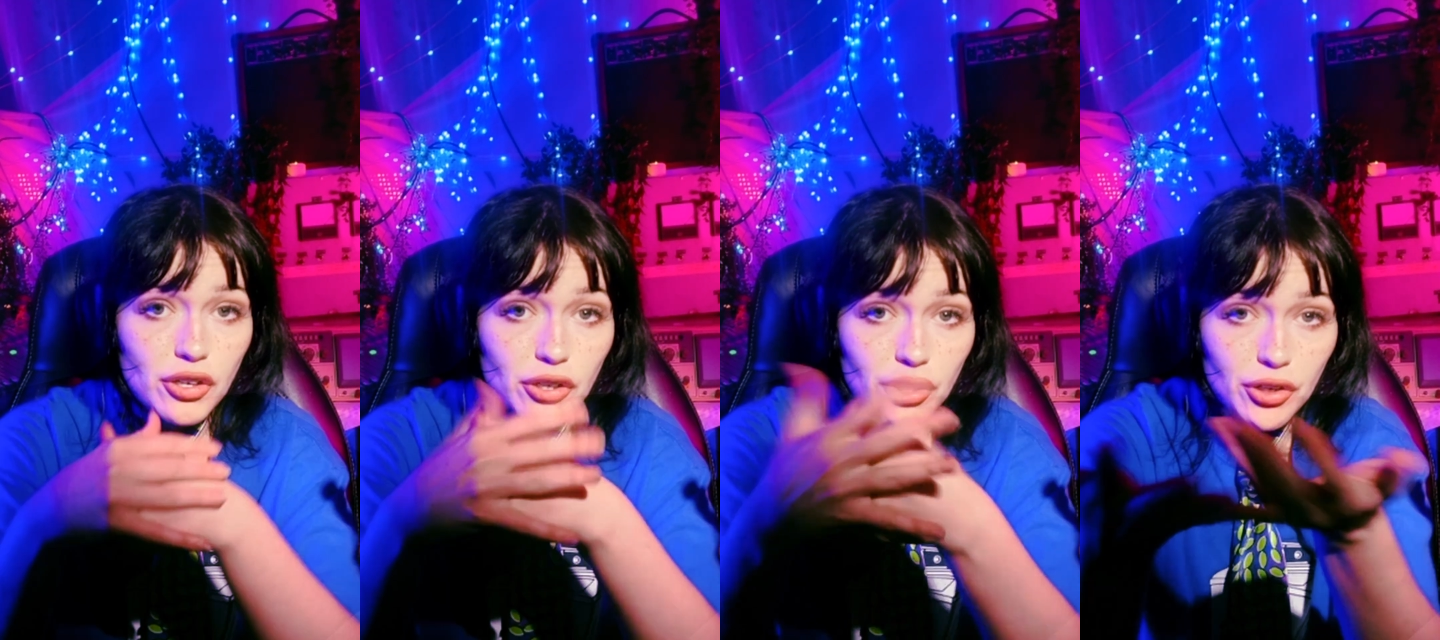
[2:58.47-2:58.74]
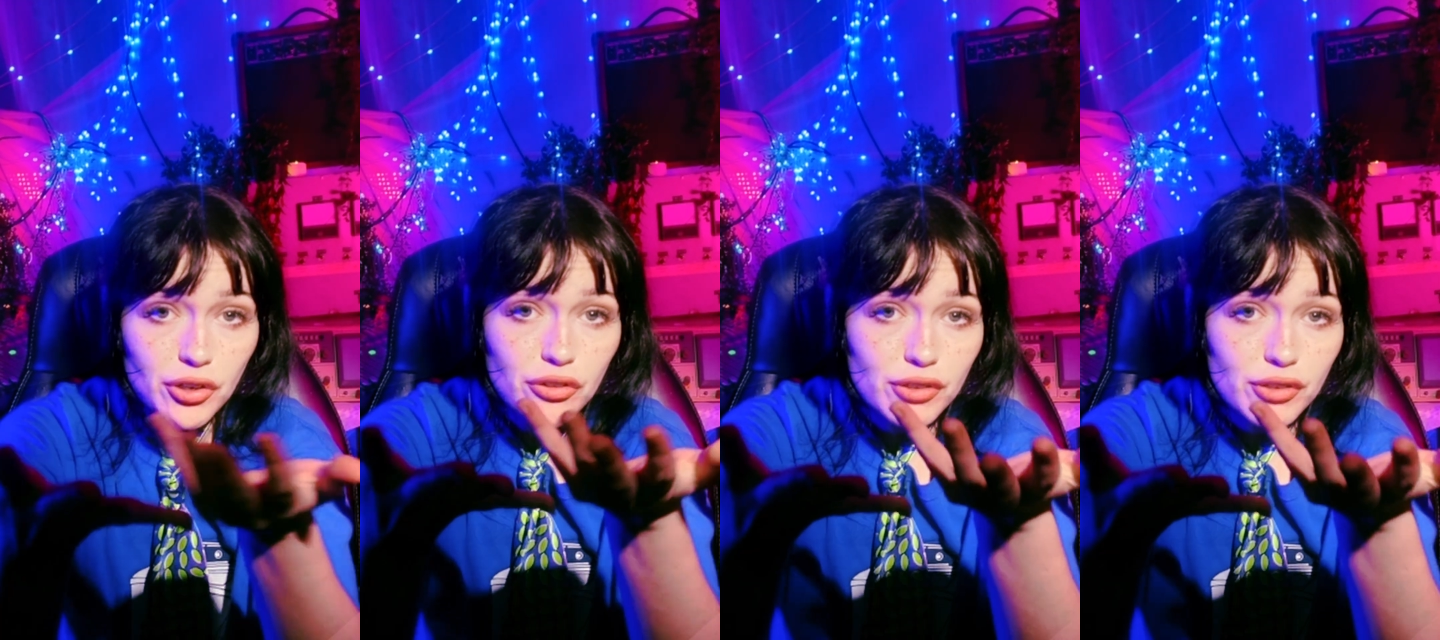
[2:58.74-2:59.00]

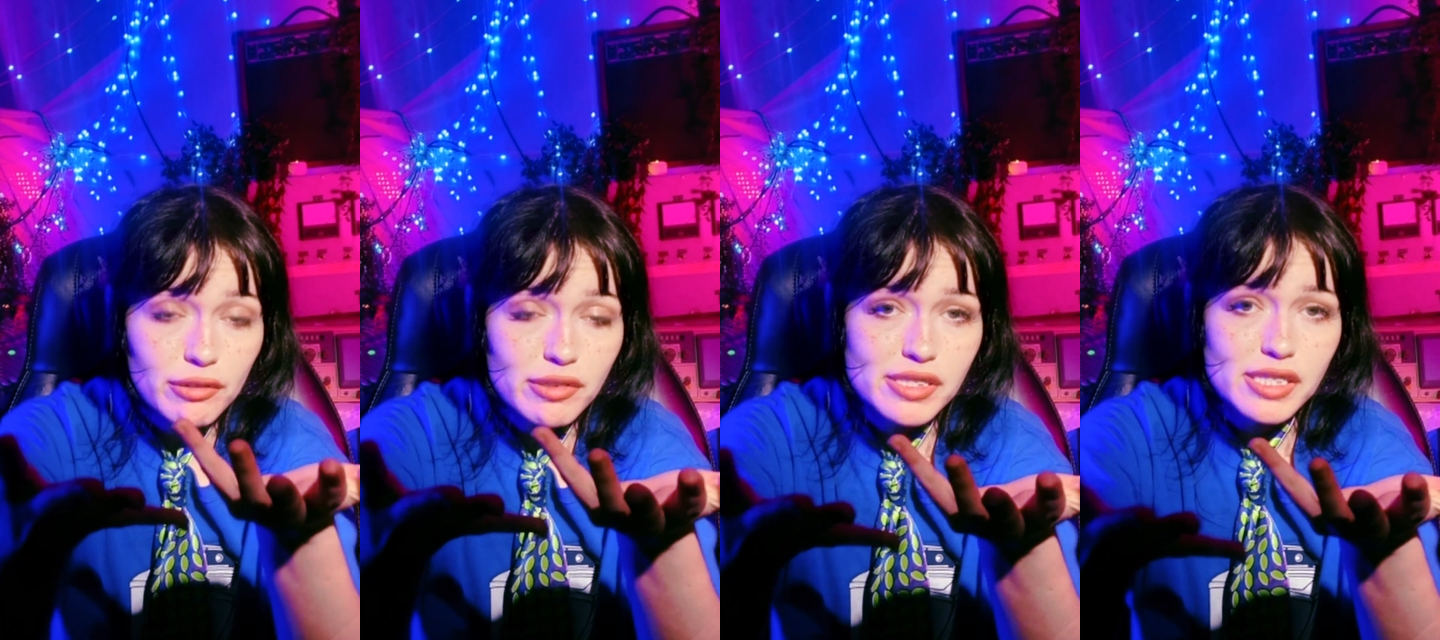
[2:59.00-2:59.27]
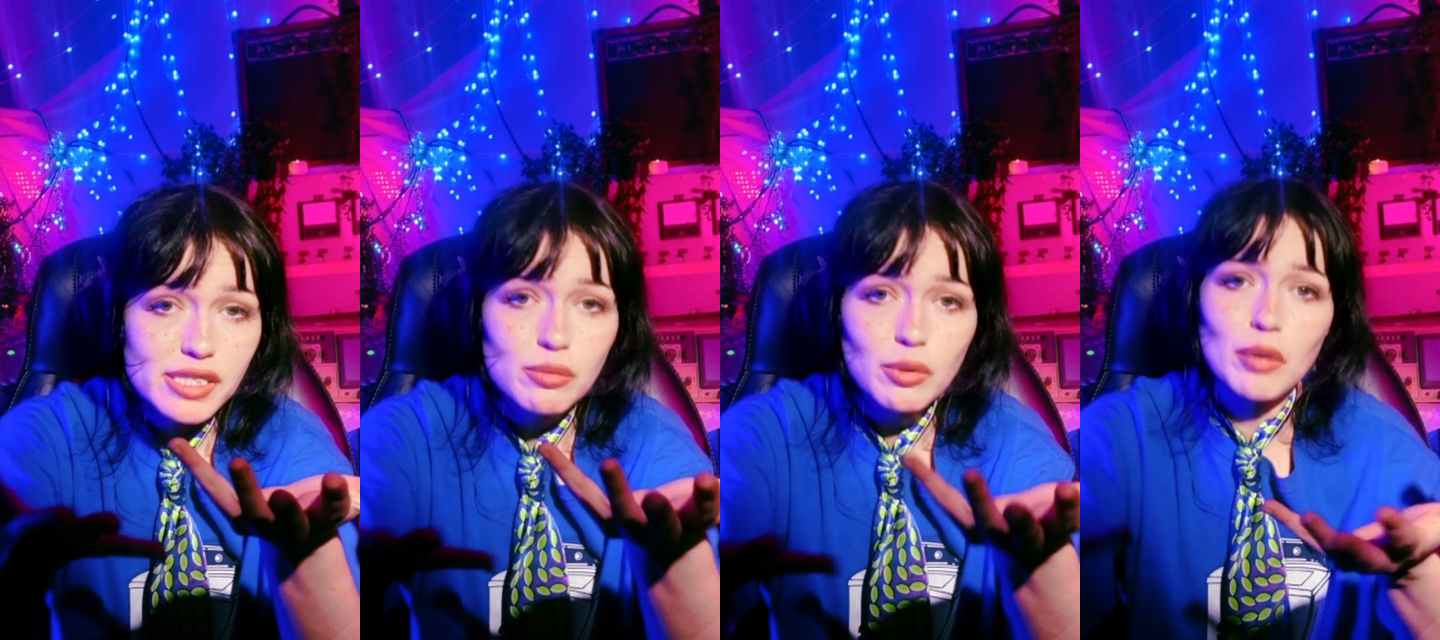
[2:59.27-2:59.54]
new
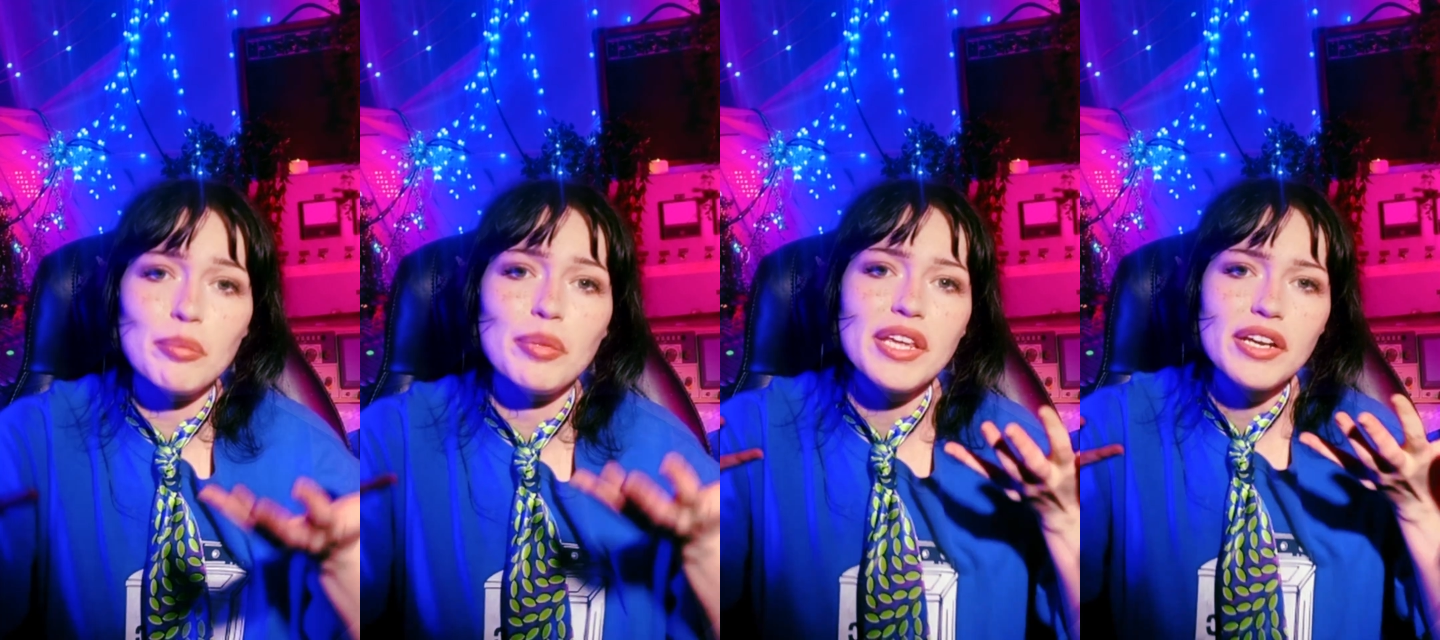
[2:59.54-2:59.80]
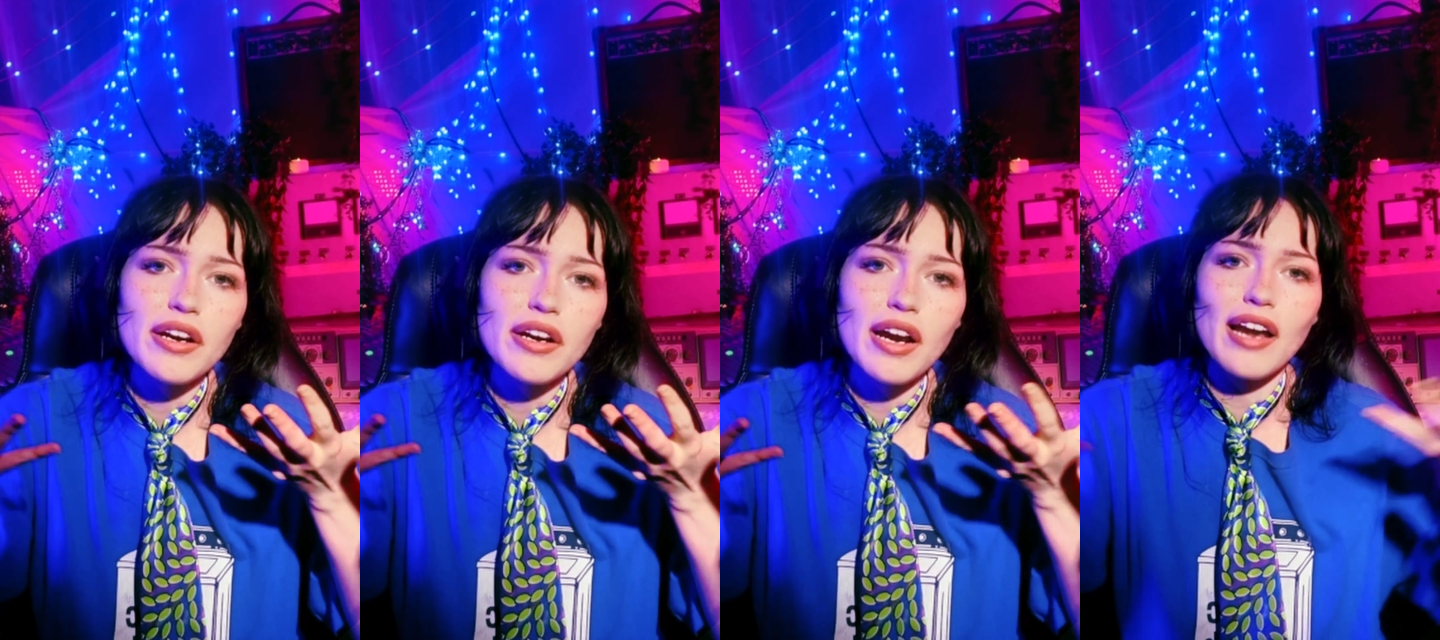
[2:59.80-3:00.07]
frequencies will
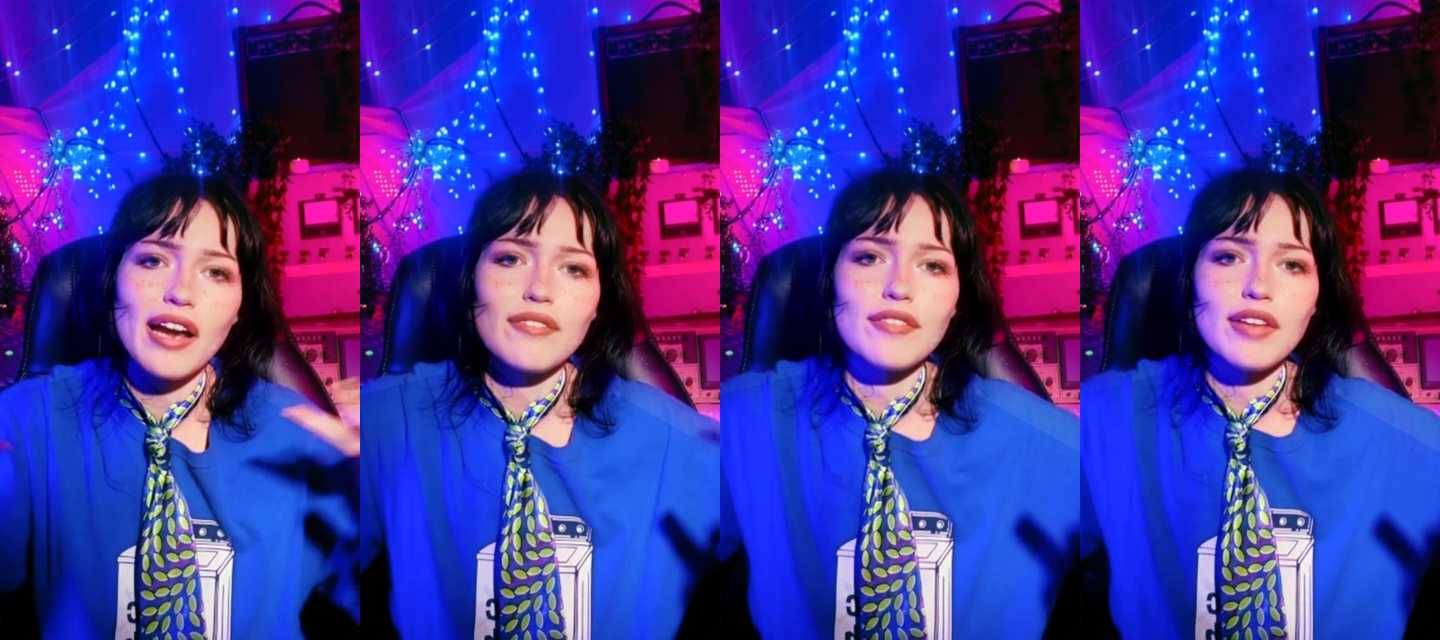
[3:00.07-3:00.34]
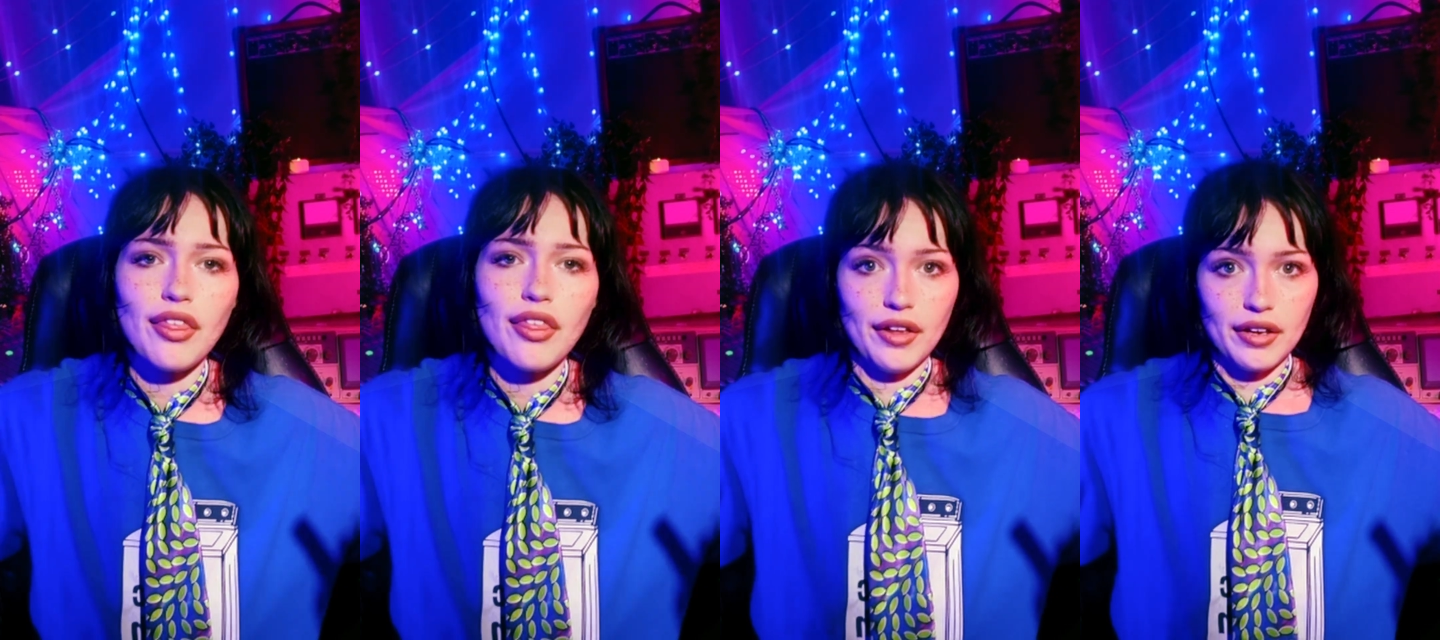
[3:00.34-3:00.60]
appear out of
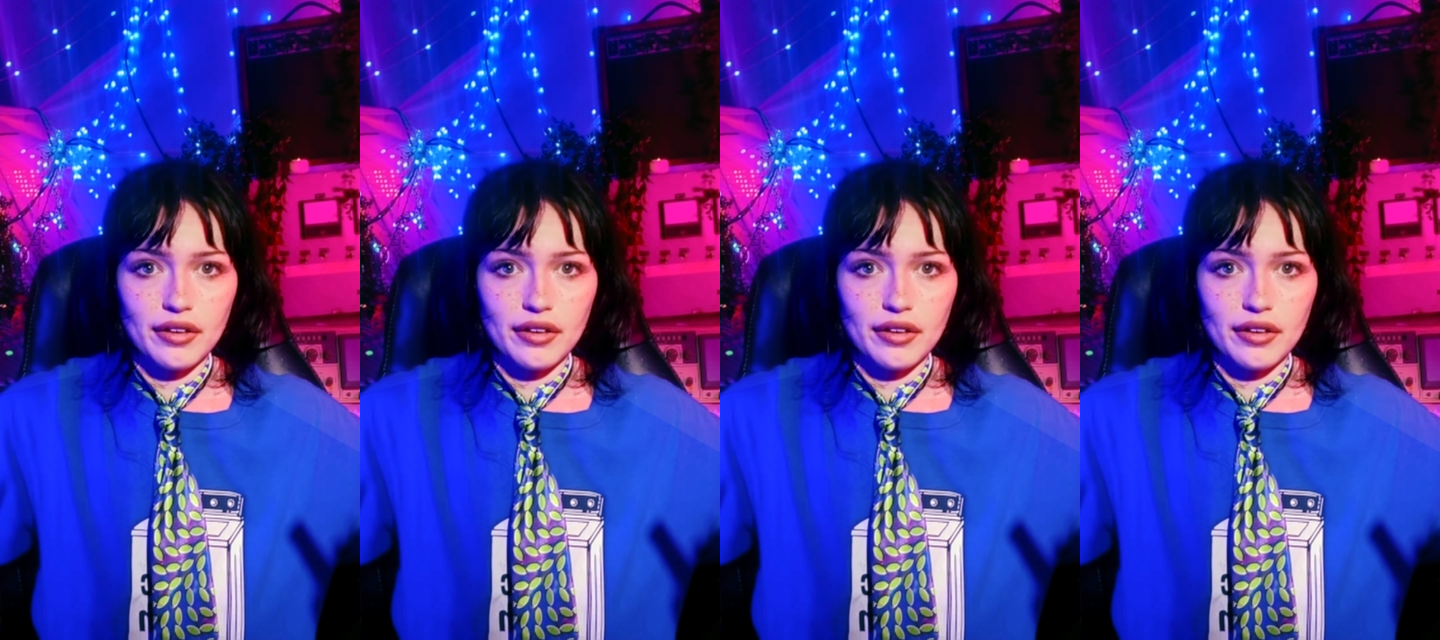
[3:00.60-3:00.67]
nothing.